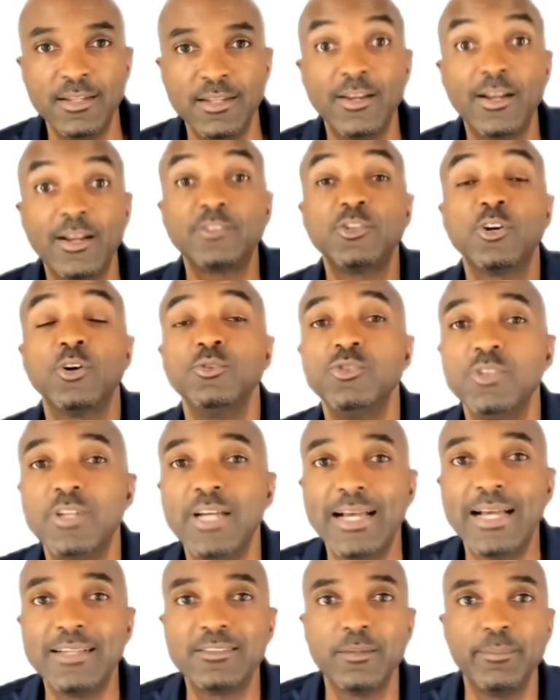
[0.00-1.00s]
I told you
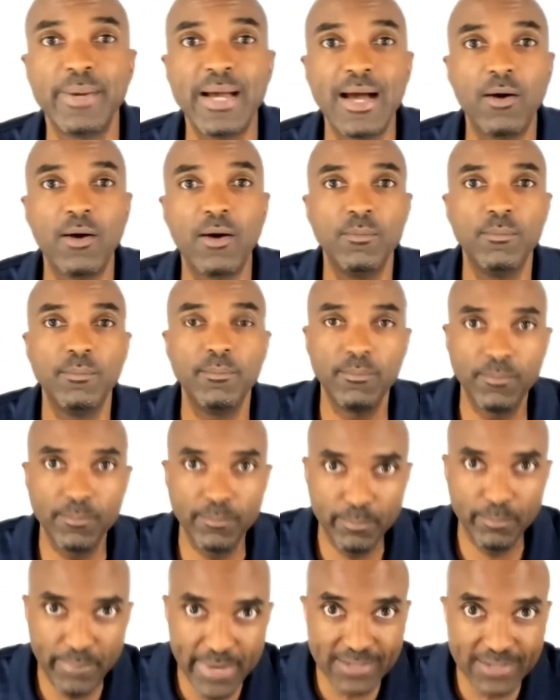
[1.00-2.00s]
guys about
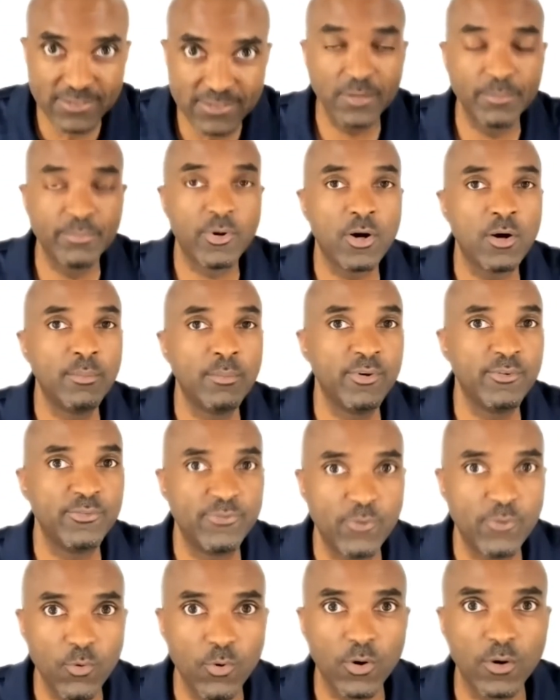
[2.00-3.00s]
basketball
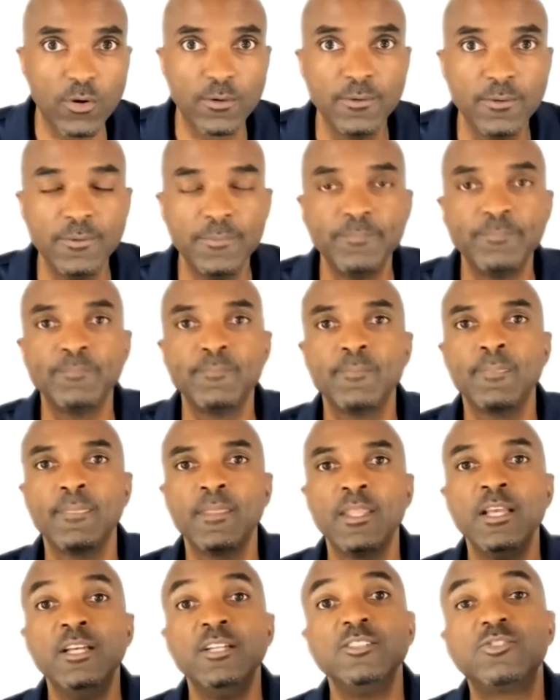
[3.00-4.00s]
before.
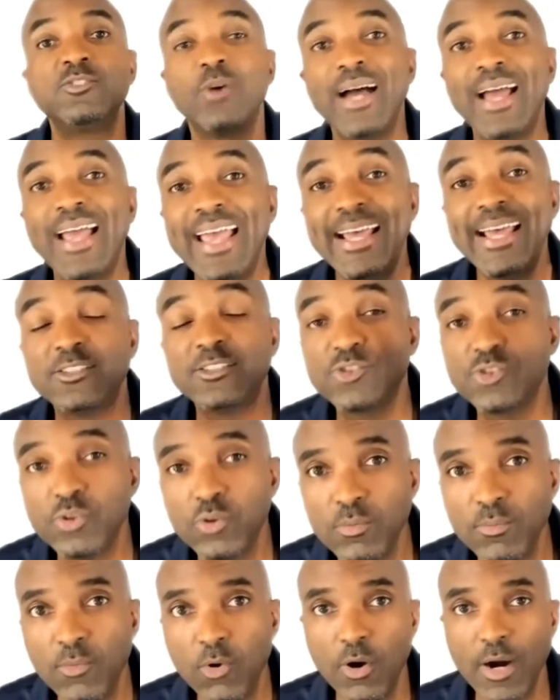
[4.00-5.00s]
So I had
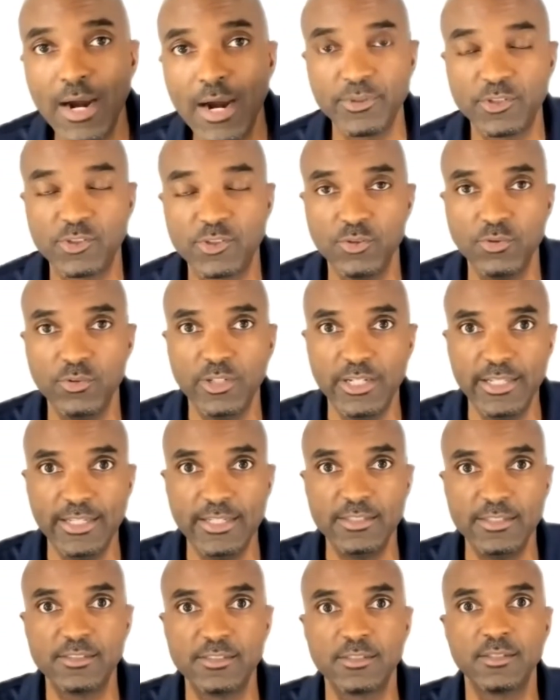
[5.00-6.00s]
2 more
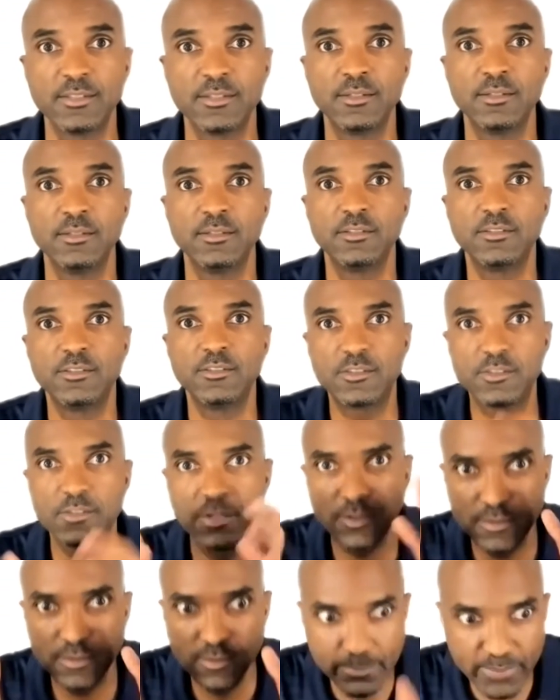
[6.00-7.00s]
opportunities
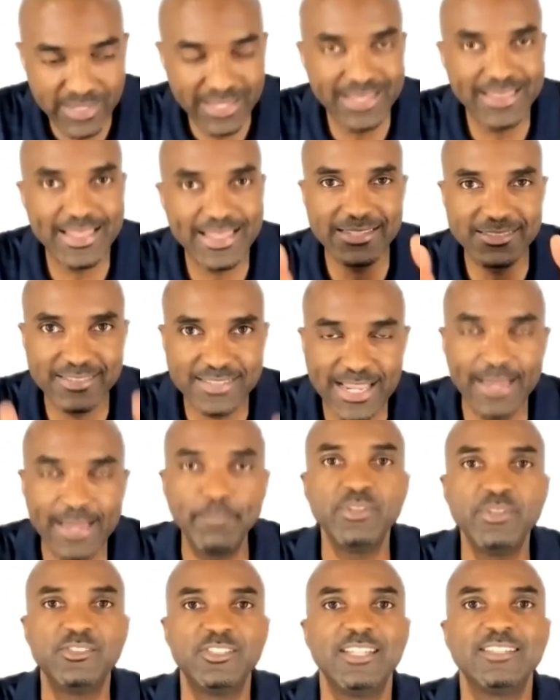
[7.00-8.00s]
to be in that same
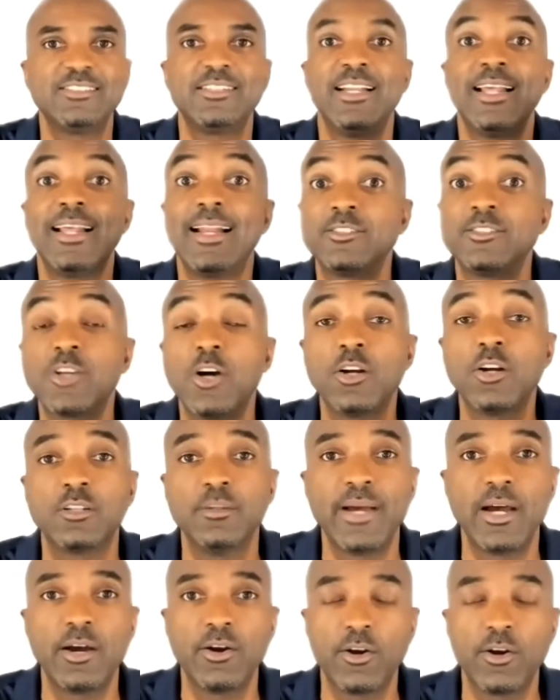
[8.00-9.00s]
position that I talked
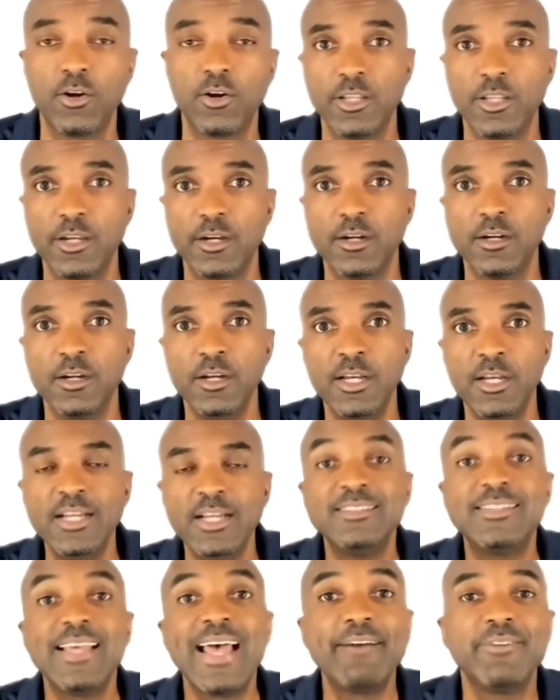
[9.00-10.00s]
about earlier,
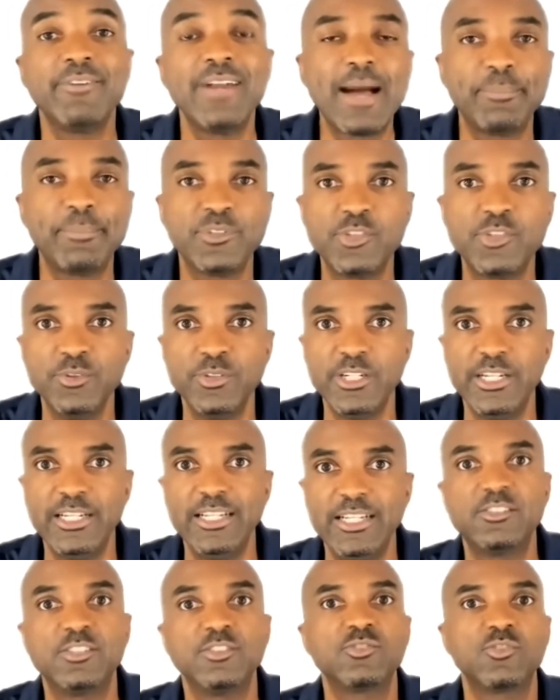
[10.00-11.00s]
to have an opportunity
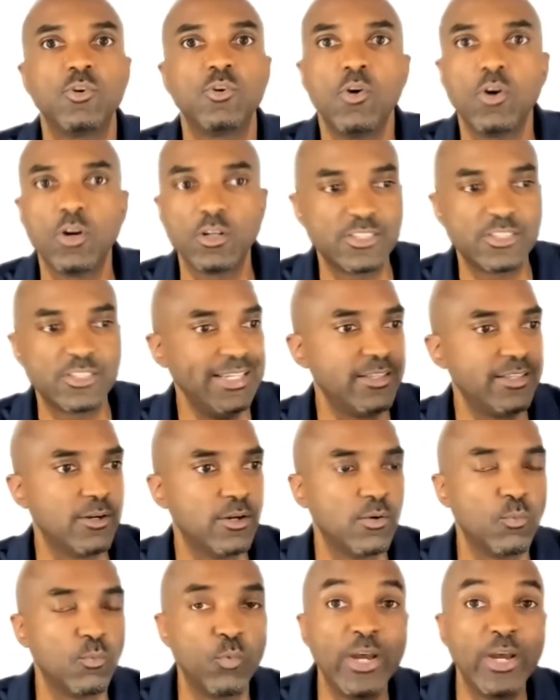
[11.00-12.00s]
to score, to
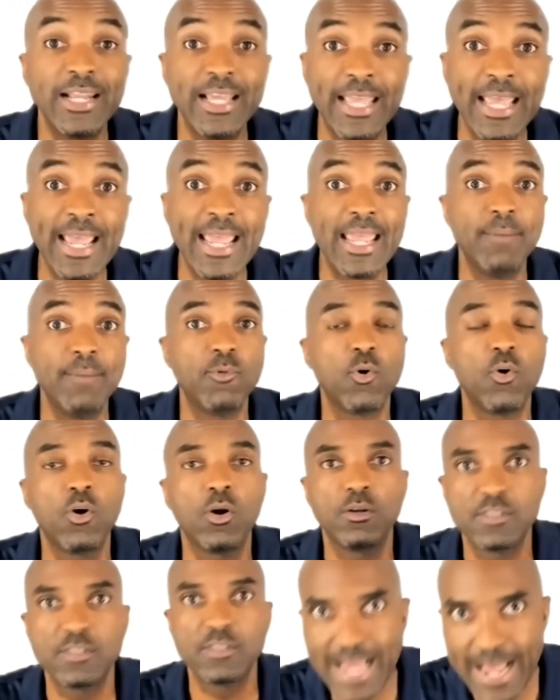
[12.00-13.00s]
either win a game
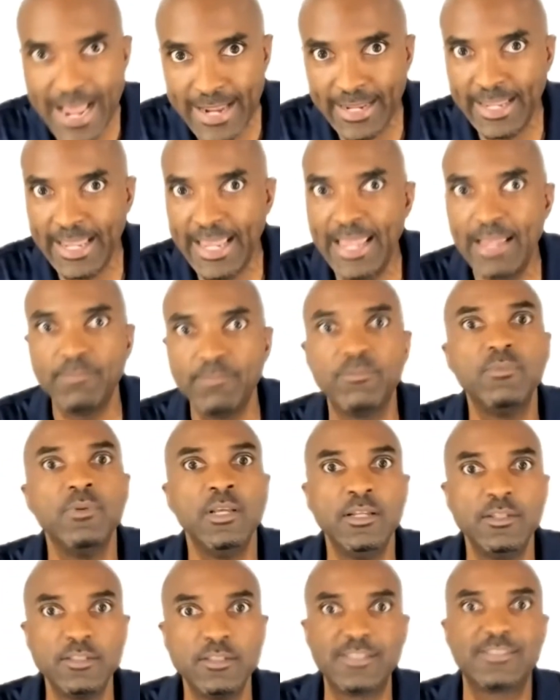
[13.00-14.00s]
or tie a game
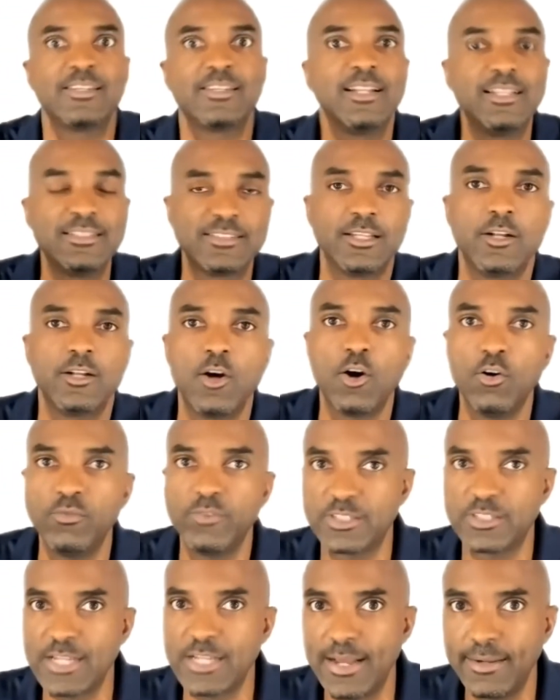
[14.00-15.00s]
to send us into
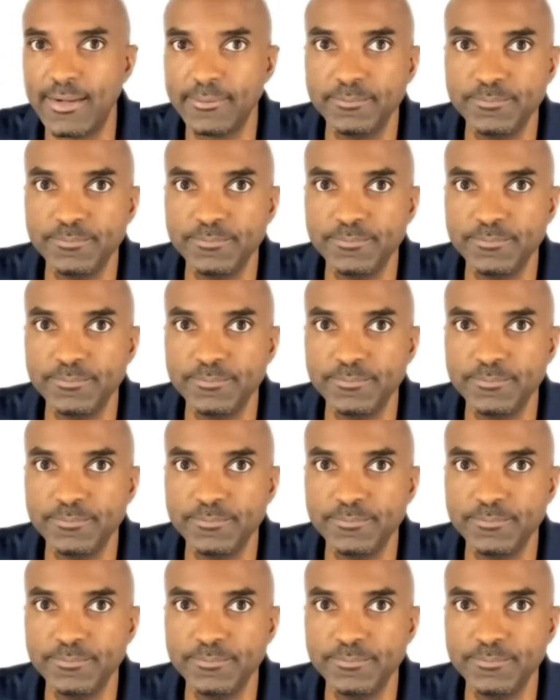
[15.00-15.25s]
overtime.